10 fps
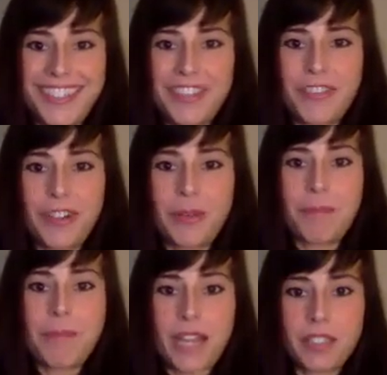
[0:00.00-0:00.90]
for
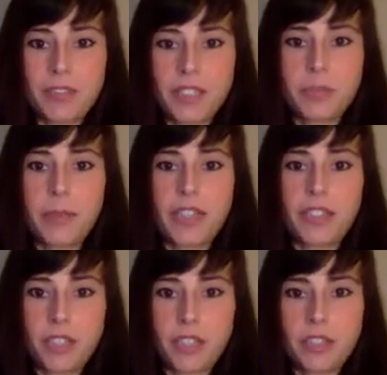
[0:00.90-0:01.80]
massive
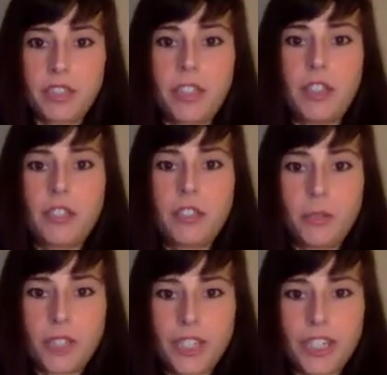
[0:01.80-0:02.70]
expansion
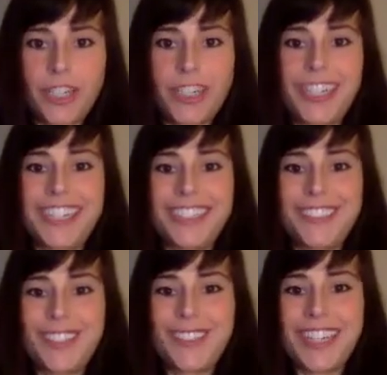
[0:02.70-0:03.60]
to occur. And
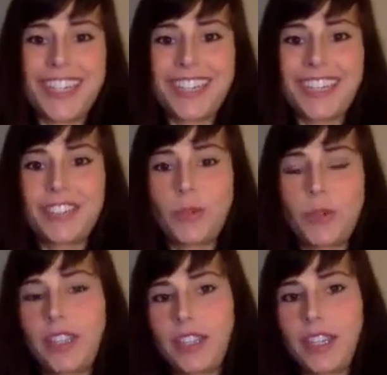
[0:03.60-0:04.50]
so I think that's one
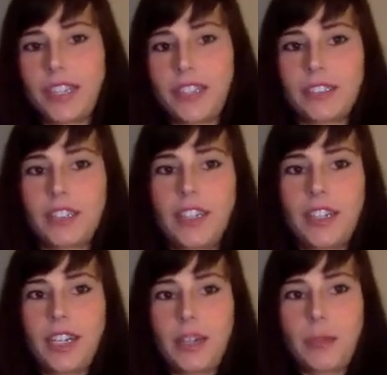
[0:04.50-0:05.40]
of the things
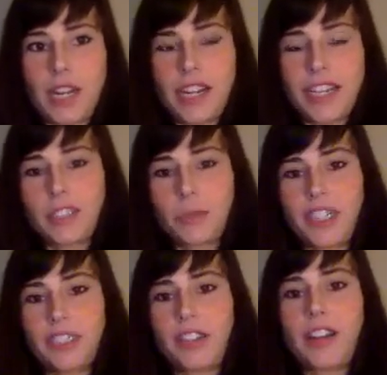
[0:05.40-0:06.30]
I
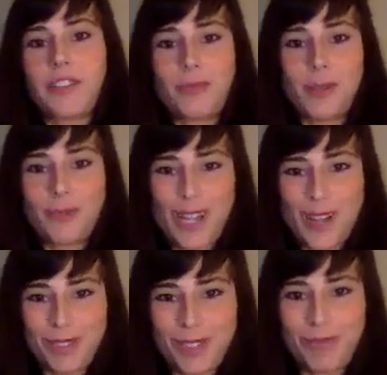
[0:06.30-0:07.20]
experience often. People
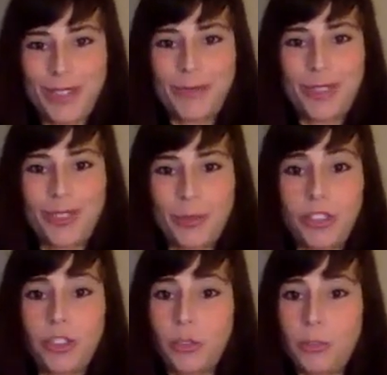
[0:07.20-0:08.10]
come to me with
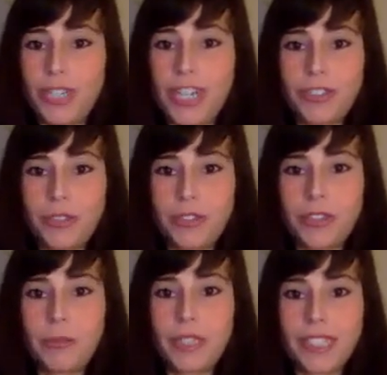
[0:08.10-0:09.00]
supernatural
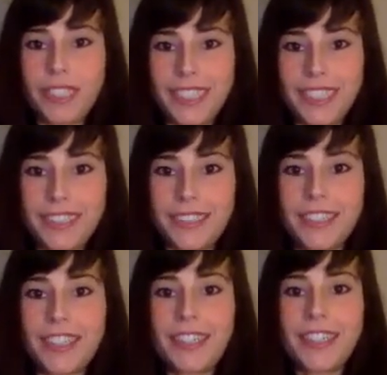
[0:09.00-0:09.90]
abilities
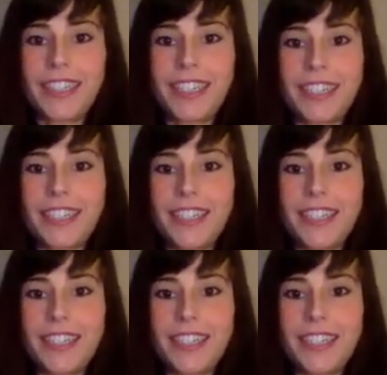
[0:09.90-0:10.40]
that